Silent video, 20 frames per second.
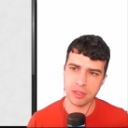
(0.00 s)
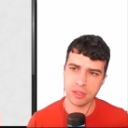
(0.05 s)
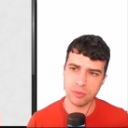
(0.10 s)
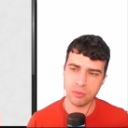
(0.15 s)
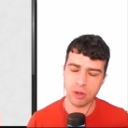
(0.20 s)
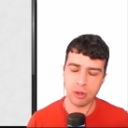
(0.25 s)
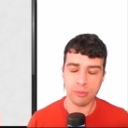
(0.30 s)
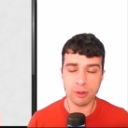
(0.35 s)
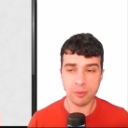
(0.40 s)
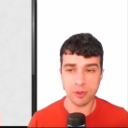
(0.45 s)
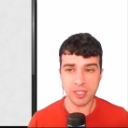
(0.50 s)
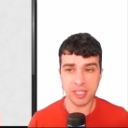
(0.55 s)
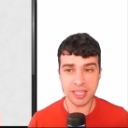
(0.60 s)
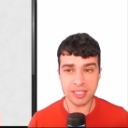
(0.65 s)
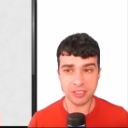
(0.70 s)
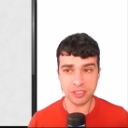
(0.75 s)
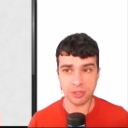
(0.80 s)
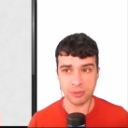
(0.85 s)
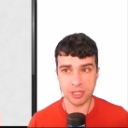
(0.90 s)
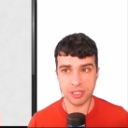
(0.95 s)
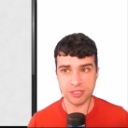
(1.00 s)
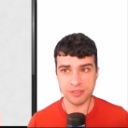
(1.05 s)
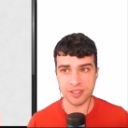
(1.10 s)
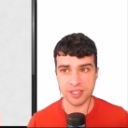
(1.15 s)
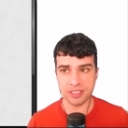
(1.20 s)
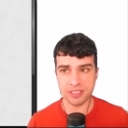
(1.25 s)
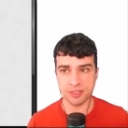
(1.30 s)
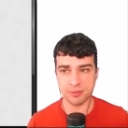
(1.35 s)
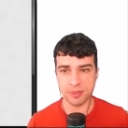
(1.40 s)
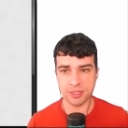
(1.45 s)
Well, my opponent has some
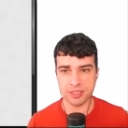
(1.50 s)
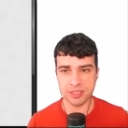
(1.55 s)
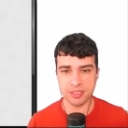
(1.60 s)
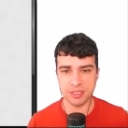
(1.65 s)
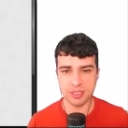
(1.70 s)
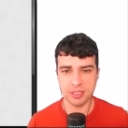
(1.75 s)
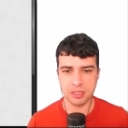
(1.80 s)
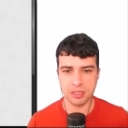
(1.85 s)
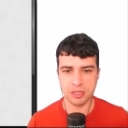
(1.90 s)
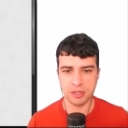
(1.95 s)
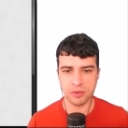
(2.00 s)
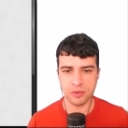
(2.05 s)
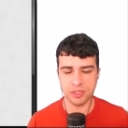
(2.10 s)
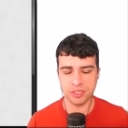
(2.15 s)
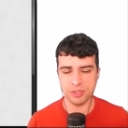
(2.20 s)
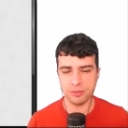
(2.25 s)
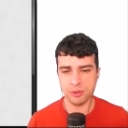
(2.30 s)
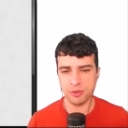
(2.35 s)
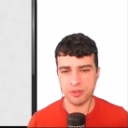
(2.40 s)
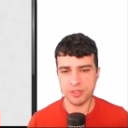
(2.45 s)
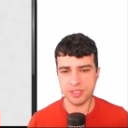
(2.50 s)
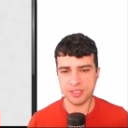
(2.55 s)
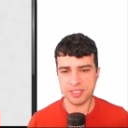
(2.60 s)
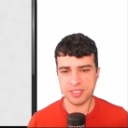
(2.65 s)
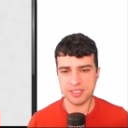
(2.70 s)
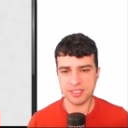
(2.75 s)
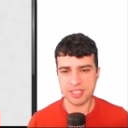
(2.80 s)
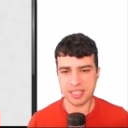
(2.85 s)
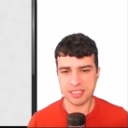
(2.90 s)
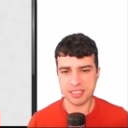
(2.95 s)
artifacts, but Crucible is
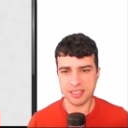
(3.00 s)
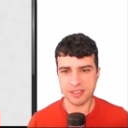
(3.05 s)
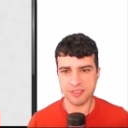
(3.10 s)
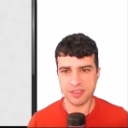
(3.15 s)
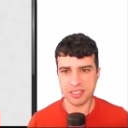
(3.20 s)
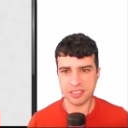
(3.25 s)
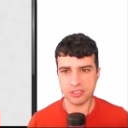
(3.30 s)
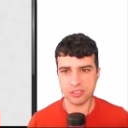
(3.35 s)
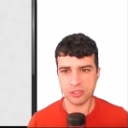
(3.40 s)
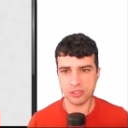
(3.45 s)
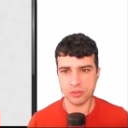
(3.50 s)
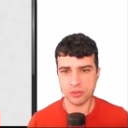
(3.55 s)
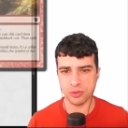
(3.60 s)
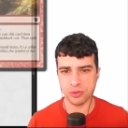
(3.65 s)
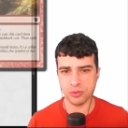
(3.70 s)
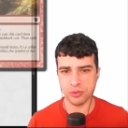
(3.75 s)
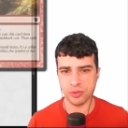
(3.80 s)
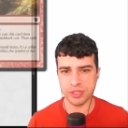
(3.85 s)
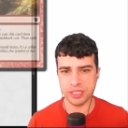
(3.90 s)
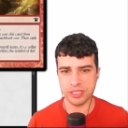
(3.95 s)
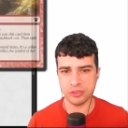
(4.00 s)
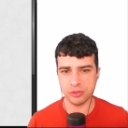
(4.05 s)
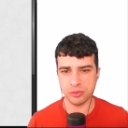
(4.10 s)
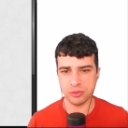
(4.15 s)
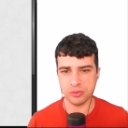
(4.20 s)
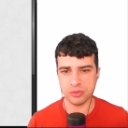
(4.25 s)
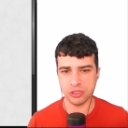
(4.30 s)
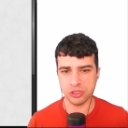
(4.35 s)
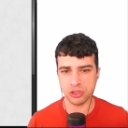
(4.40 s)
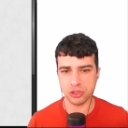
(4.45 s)
a static effect, so we need to
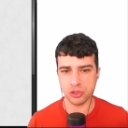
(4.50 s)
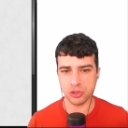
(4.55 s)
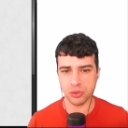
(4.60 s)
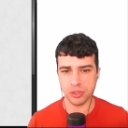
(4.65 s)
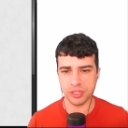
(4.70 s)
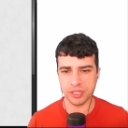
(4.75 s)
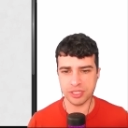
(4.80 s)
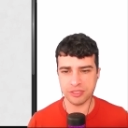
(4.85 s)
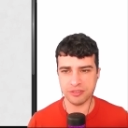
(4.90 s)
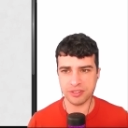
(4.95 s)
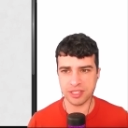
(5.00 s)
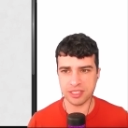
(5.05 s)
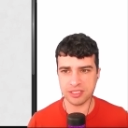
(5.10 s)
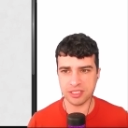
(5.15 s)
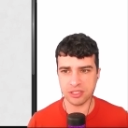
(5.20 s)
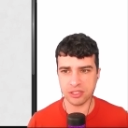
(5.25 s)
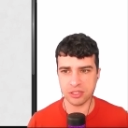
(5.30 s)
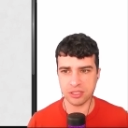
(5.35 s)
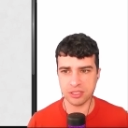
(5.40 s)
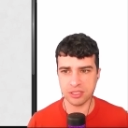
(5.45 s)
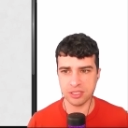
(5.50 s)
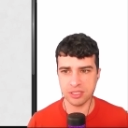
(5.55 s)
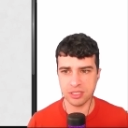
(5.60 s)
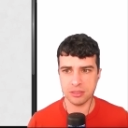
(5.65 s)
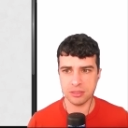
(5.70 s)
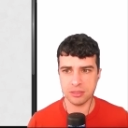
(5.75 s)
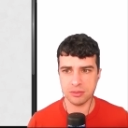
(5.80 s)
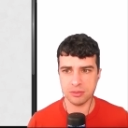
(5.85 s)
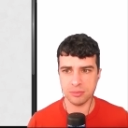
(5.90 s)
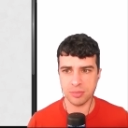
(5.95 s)
destroy artifacts and not...
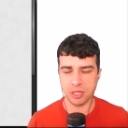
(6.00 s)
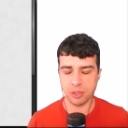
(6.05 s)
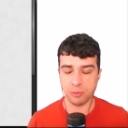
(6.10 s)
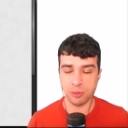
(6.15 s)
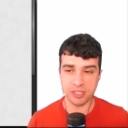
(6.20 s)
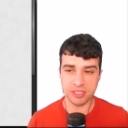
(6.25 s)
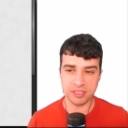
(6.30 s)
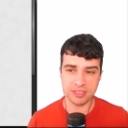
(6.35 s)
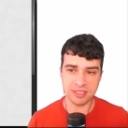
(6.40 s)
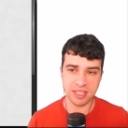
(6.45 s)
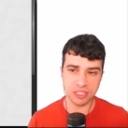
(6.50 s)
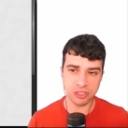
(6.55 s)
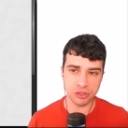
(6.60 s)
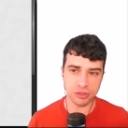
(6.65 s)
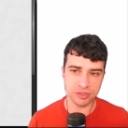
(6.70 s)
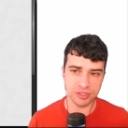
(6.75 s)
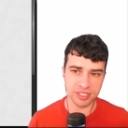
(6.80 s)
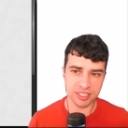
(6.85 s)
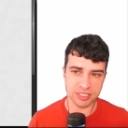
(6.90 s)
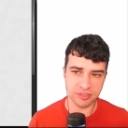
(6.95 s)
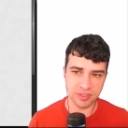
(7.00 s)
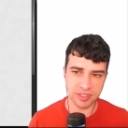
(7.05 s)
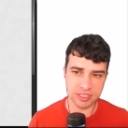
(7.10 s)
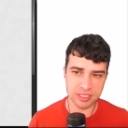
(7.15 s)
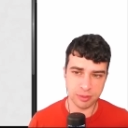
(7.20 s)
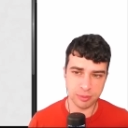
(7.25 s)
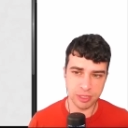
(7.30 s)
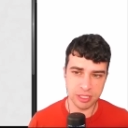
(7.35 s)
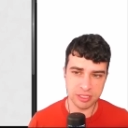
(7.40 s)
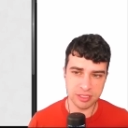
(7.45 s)
My opponent's dangerous
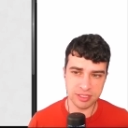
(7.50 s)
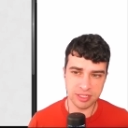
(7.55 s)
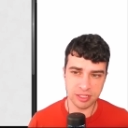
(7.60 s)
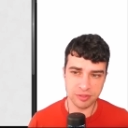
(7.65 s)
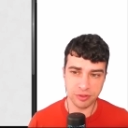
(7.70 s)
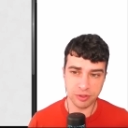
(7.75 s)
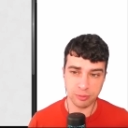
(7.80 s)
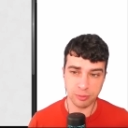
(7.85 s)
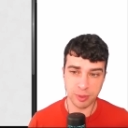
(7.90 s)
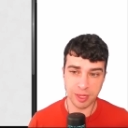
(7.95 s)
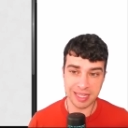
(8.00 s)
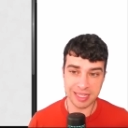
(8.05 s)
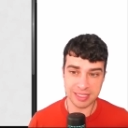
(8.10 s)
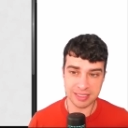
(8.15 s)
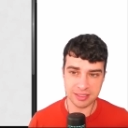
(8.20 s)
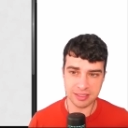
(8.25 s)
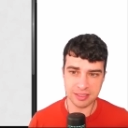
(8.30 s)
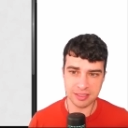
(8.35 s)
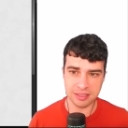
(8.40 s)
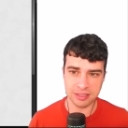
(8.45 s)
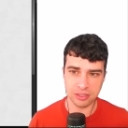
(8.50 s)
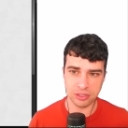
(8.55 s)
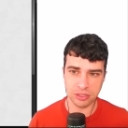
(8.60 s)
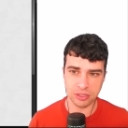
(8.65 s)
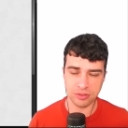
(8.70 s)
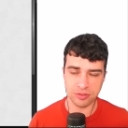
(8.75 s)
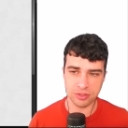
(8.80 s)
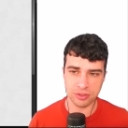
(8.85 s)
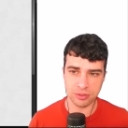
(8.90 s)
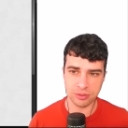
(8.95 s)
activated abilities are from lands,
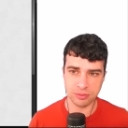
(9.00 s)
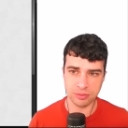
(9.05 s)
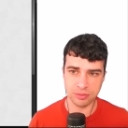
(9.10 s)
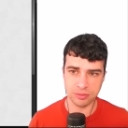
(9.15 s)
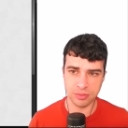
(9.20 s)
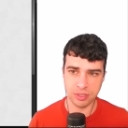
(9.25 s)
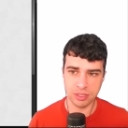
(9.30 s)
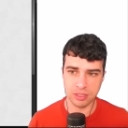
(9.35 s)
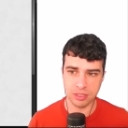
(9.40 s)
not from